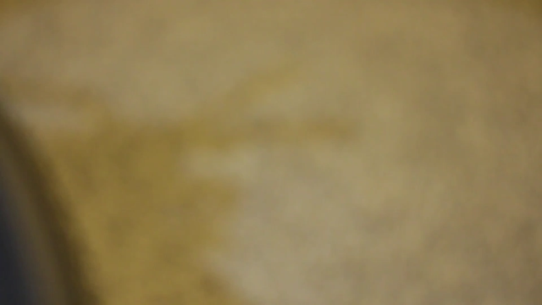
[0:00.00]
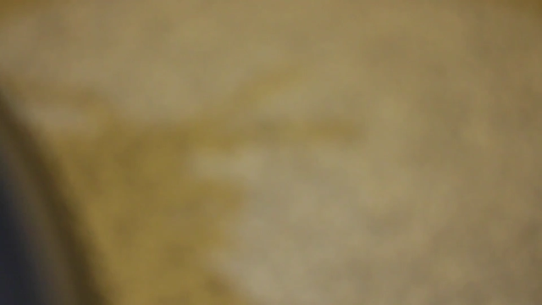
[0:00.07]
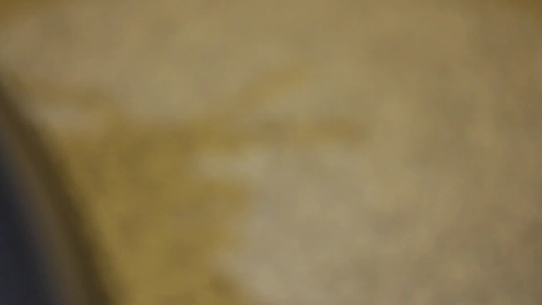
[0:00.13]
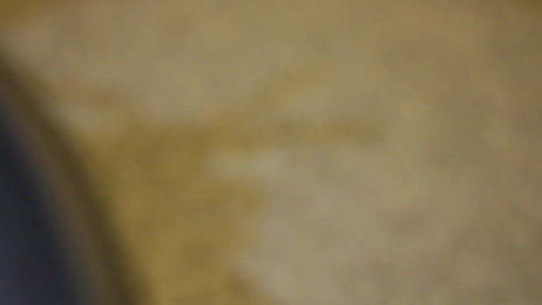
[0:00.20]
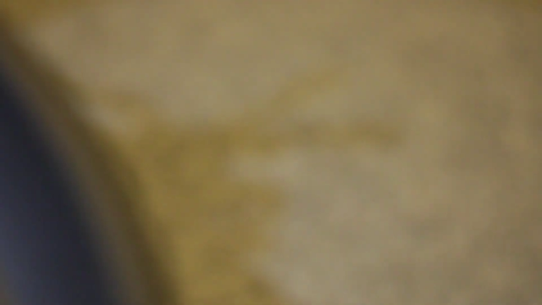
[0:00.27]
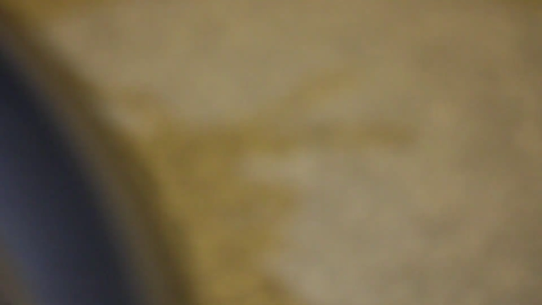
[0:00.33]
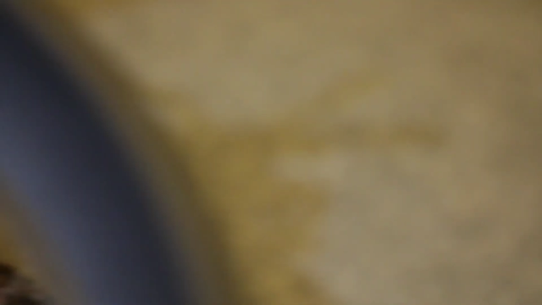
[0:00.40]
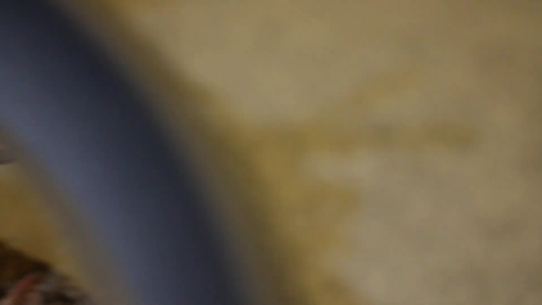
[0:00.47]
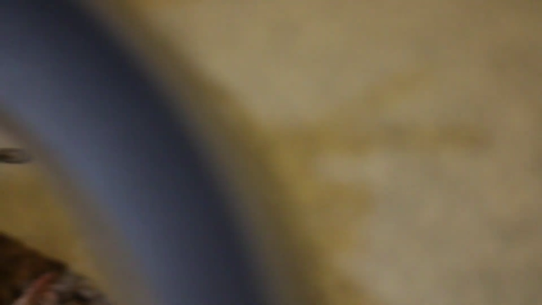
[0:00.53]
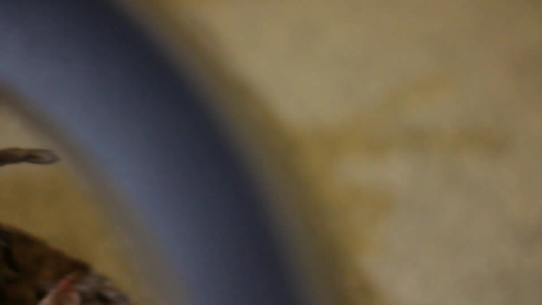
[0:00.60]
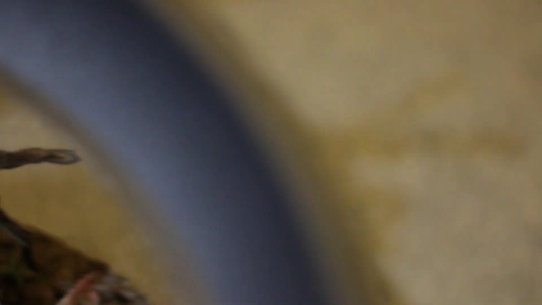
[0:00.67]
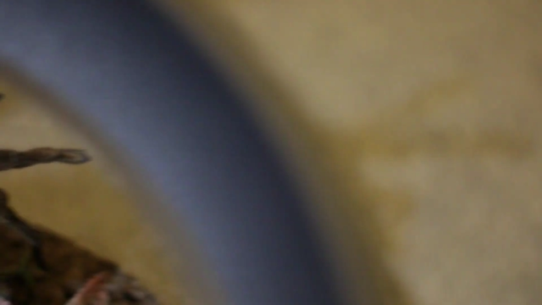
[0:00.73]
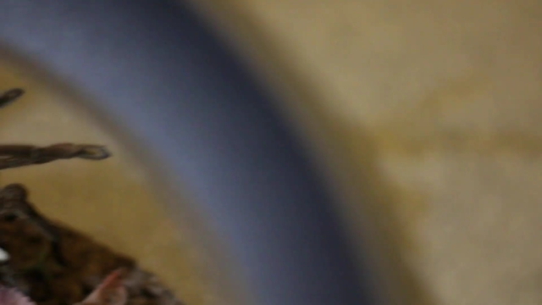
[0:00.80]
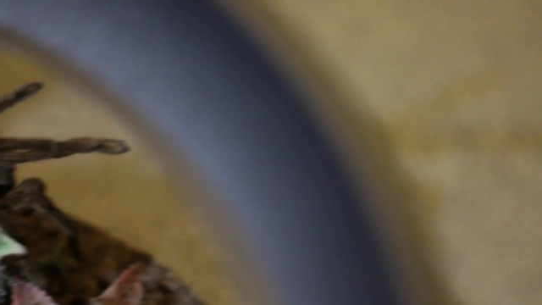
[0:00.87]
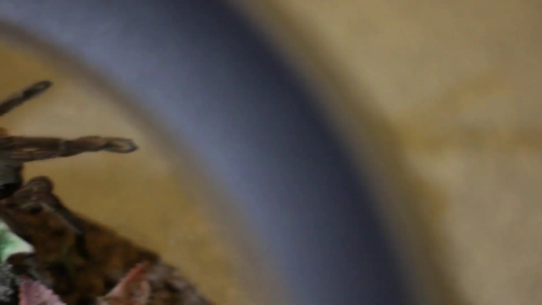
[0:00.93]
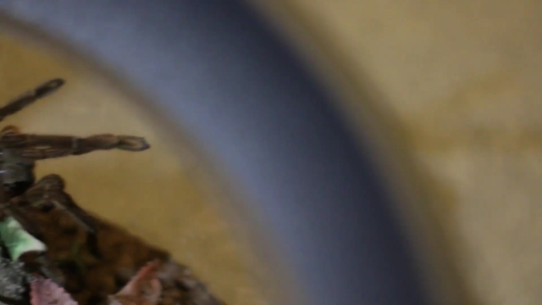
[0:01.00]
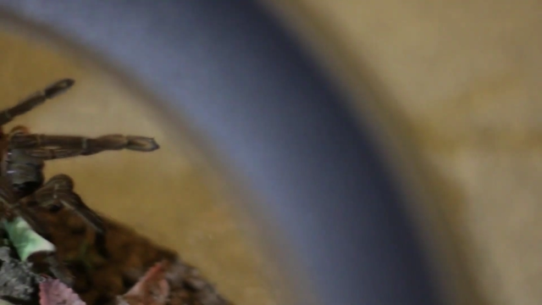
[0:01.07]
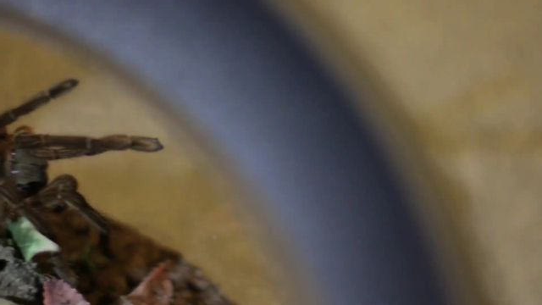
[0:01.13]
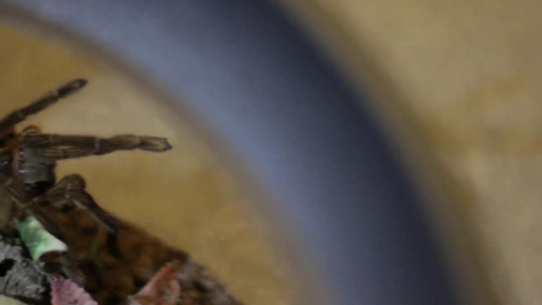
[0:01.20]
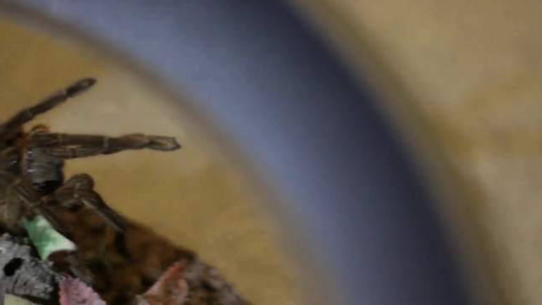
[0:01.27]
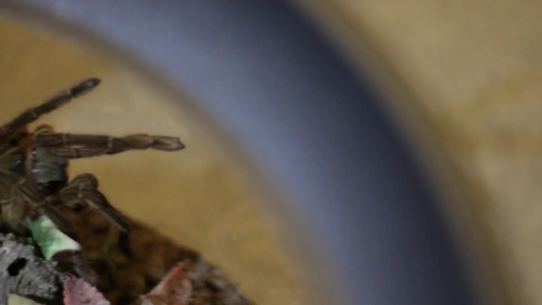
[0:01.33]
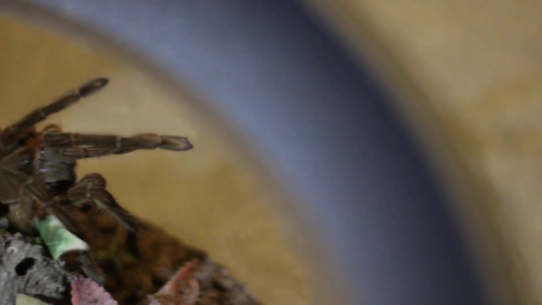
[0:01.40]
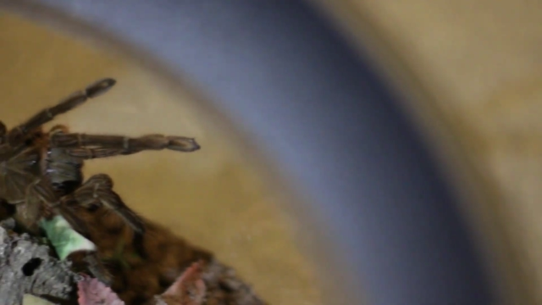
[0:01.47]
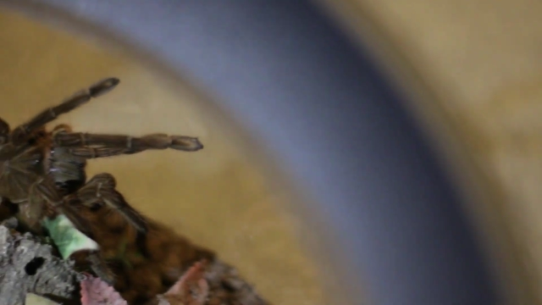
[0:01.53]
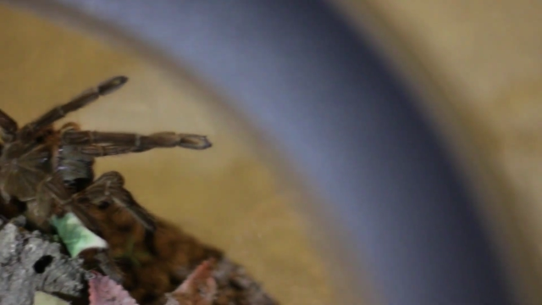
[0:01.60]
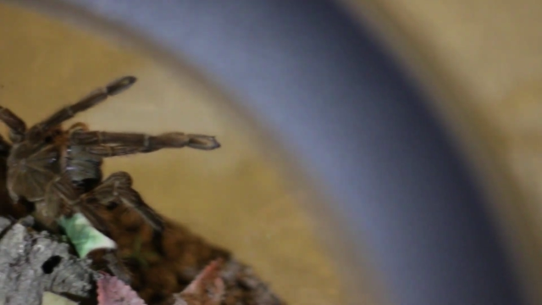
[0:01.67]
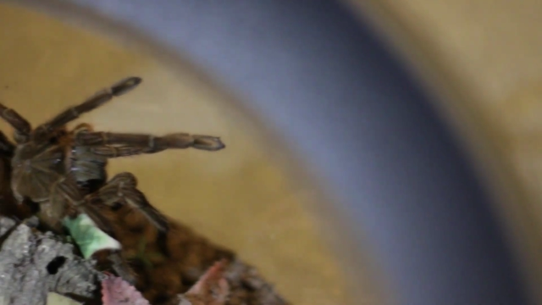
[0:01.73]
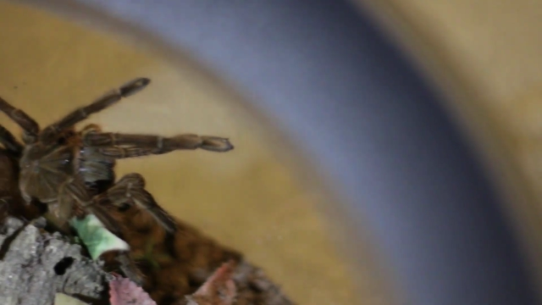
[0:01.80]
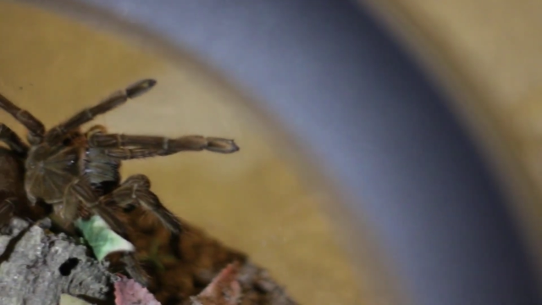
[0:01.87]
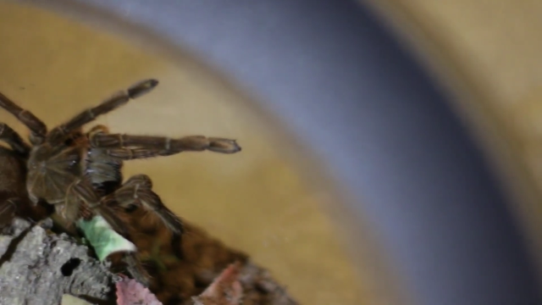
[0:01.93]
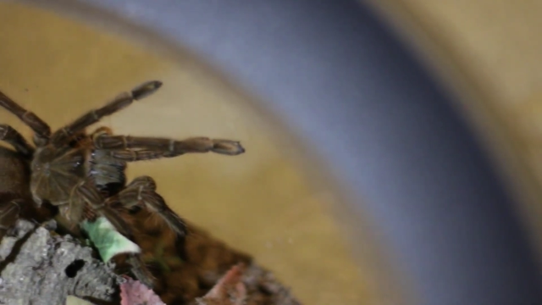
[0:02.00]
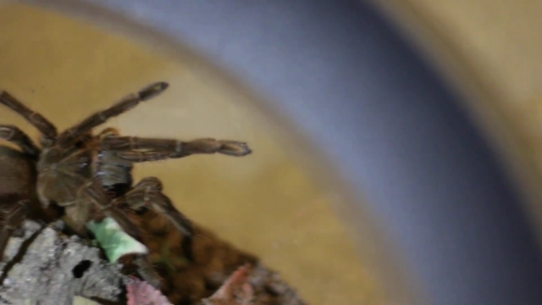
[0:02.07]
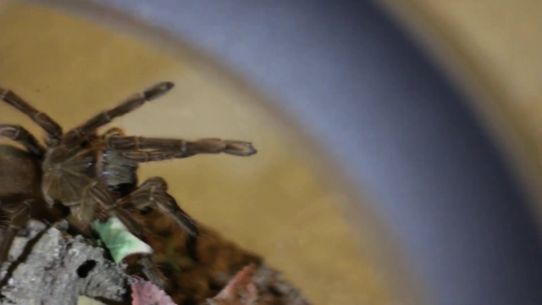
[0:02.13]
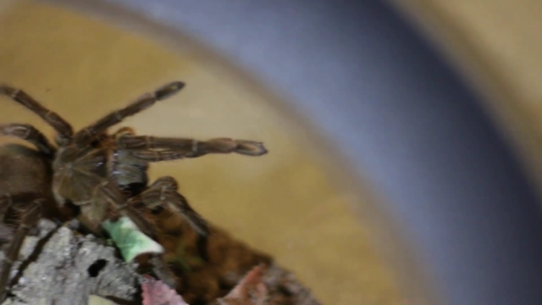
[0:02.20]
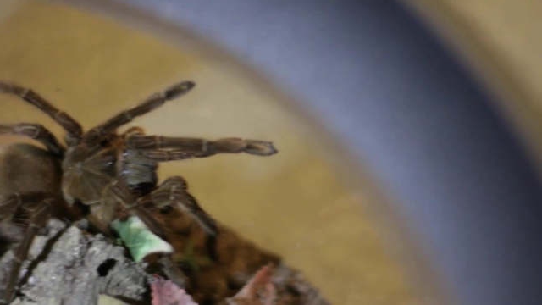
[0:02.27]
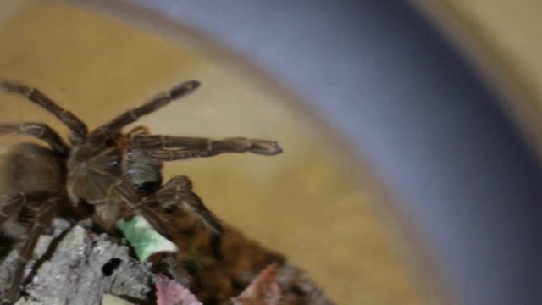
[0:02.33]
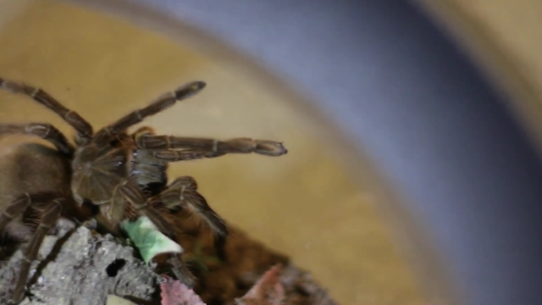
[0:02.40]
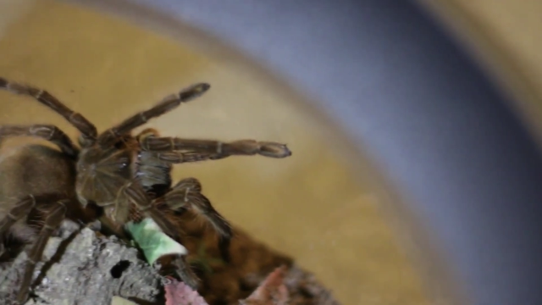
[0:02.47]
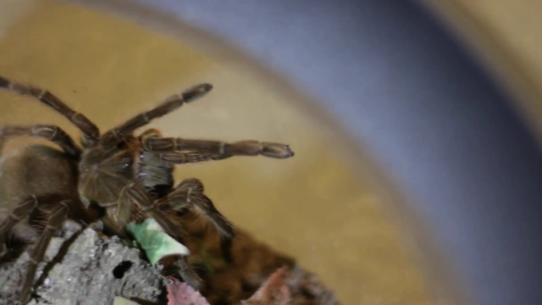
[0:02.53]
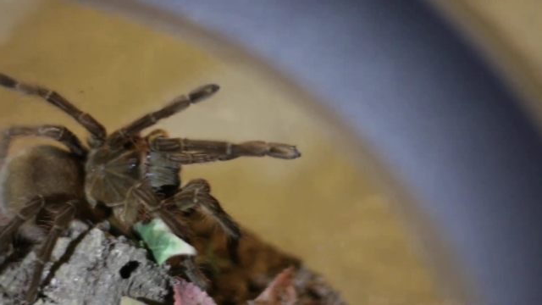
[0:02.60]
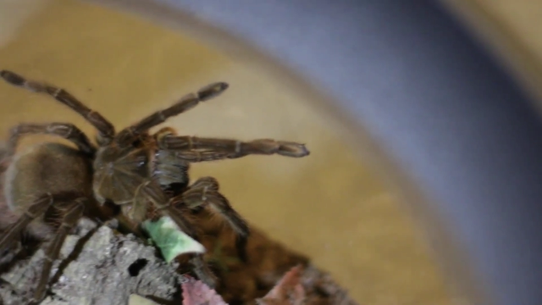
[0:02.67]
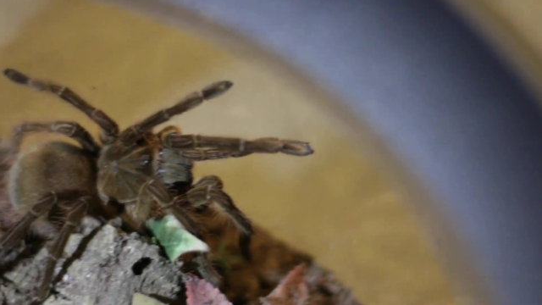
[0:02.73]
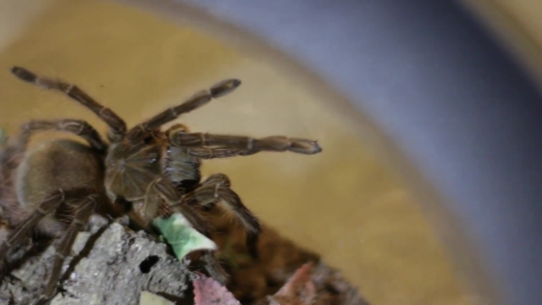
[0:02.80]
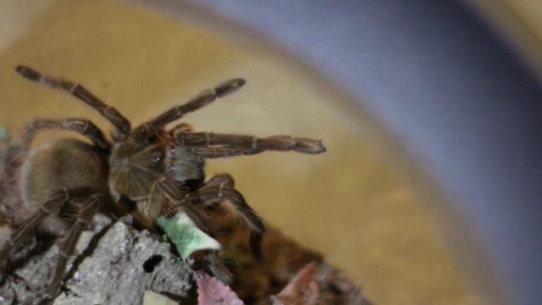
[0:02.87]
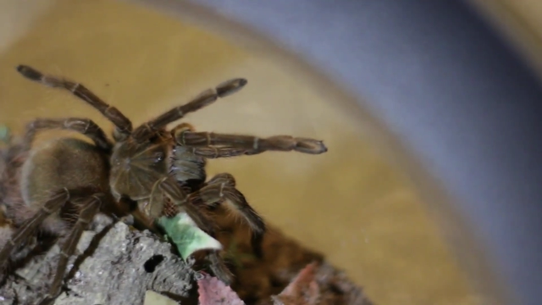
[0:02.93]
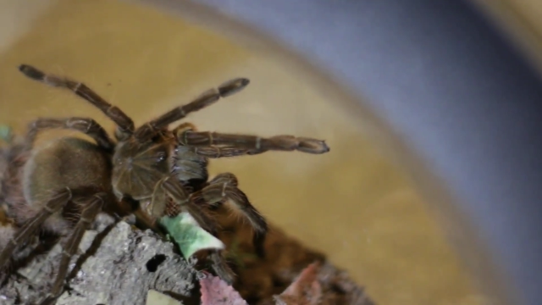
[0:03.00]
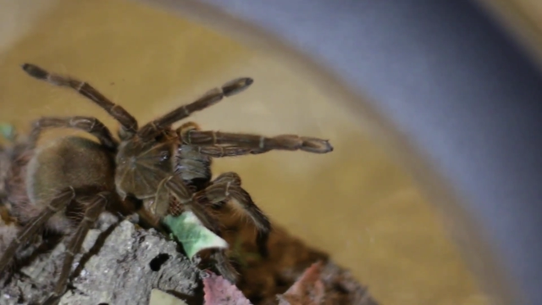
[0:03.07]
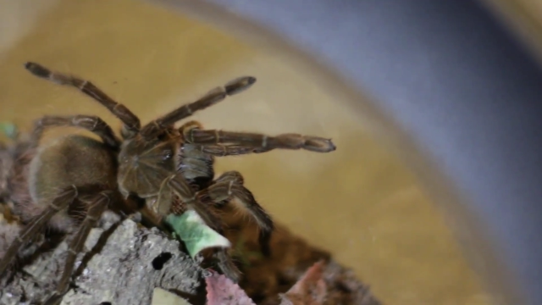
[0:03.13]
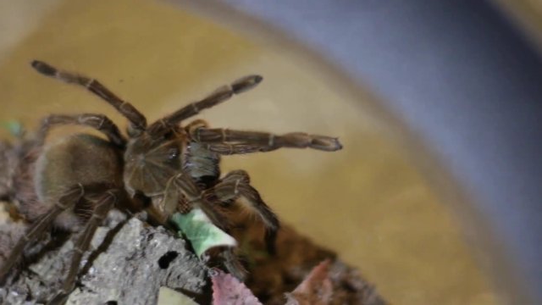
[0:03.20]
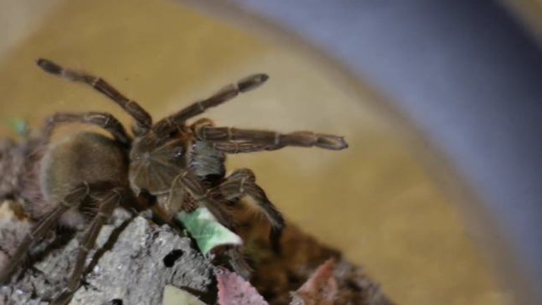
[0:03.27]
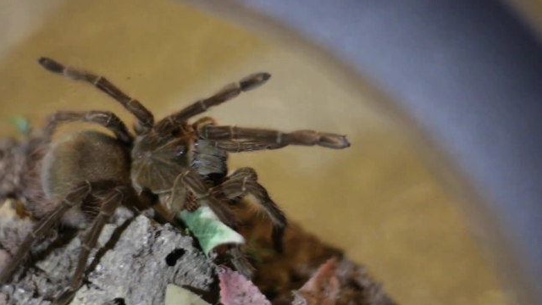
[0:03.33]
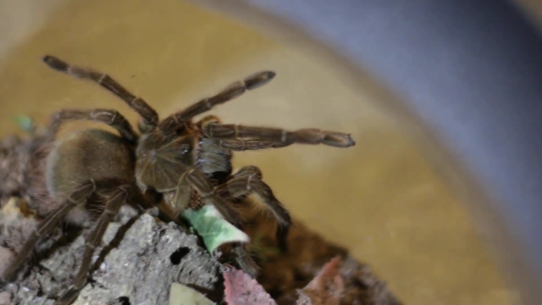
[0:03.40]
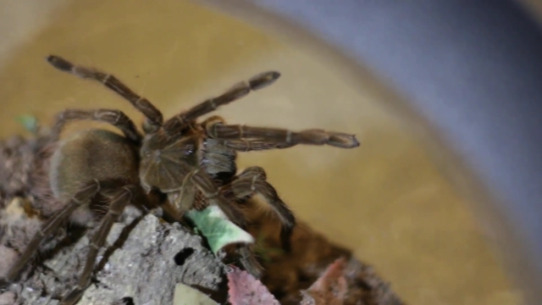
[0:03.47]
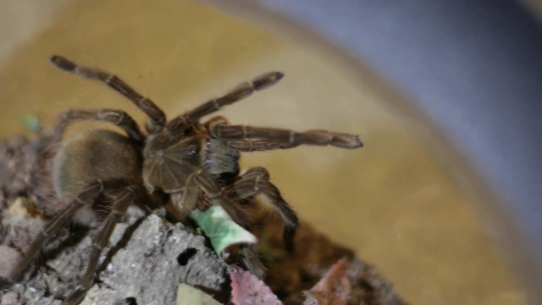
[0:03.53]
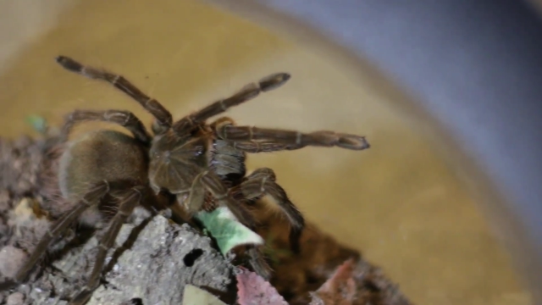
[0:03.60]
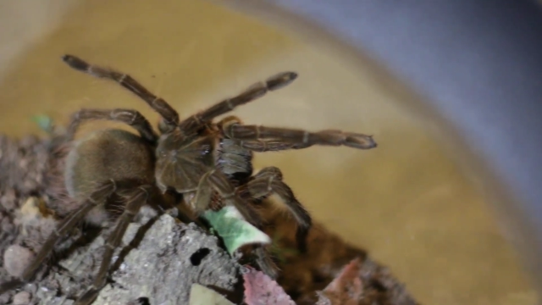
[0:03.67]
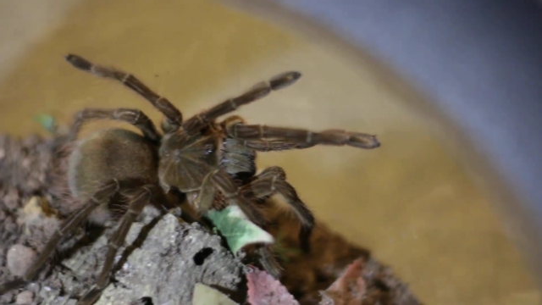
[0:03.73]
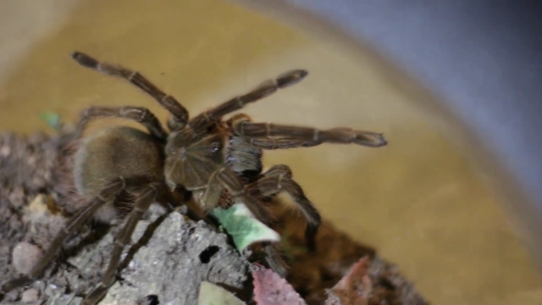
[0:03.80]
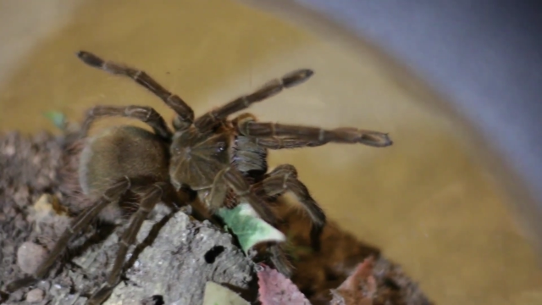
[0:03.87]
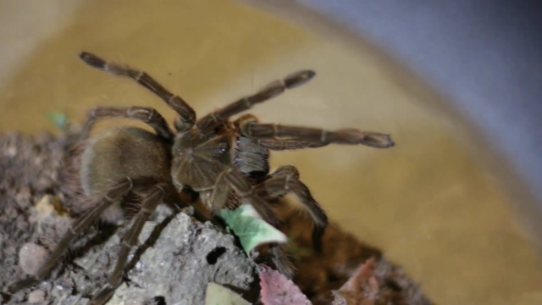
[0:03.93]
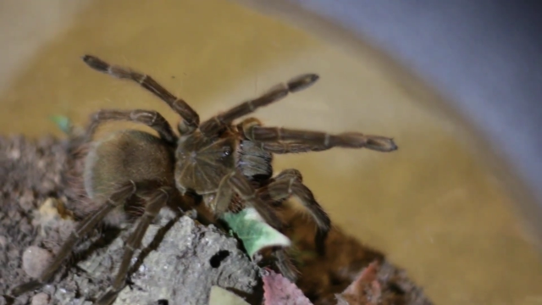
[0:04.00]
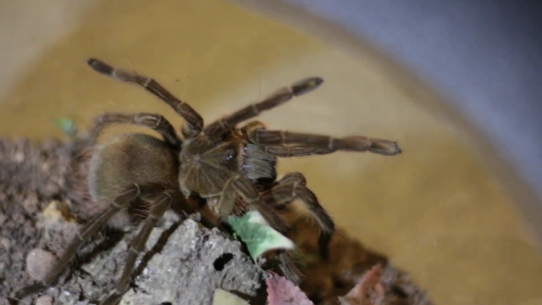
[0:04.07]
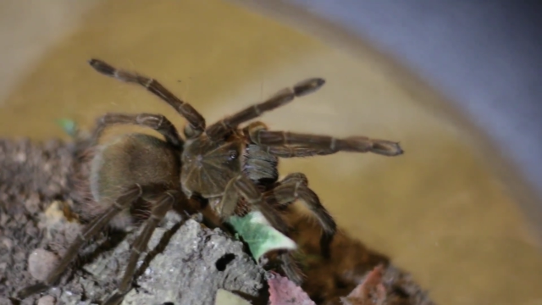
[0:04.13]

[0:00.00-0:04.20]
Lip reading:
Nobody's mouth can be seen.